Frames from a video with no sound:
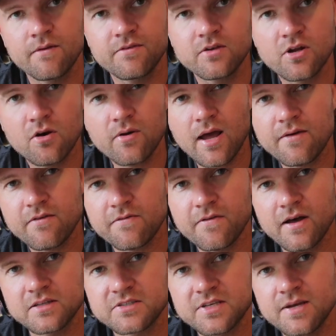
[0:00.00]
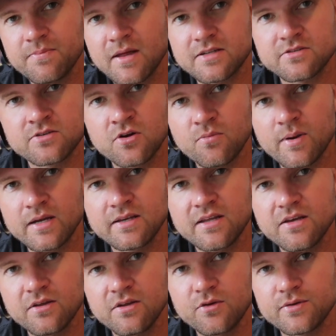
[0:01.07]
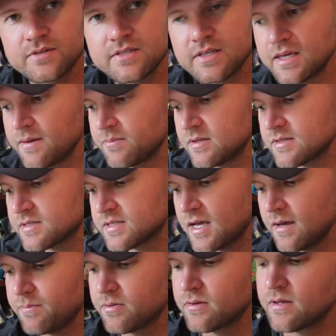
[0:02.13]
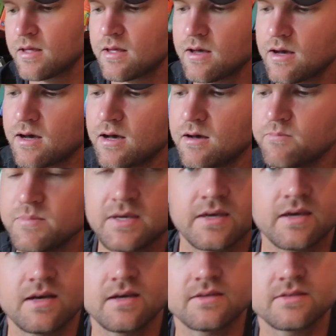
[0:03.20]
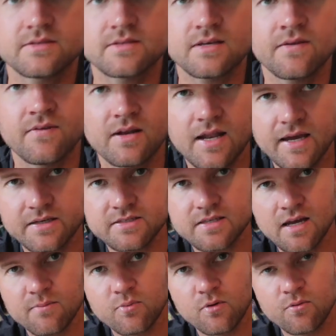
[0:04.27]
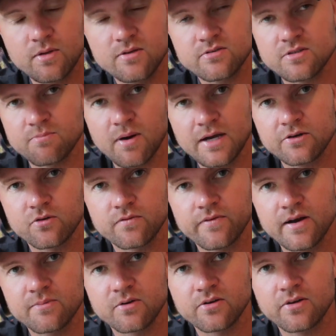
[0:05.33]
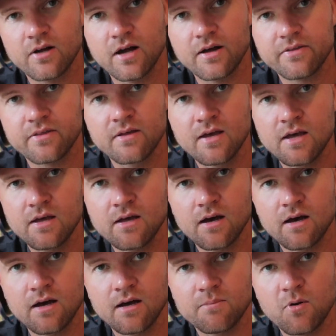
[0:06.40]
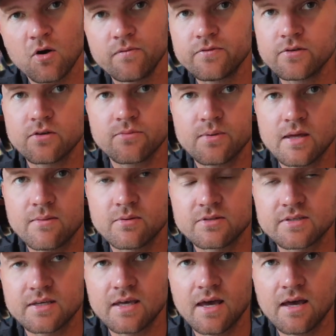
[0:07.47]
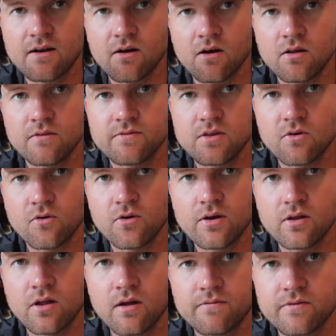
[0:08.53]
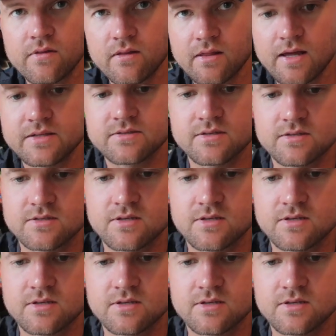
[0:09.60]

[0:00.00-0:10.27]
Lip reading: If you don't have a felt tip, that's no big deal. You can skip this step because in the next step, when we use the microfiber cloth, hopefully you'll be able to get all the oil off of the lenses.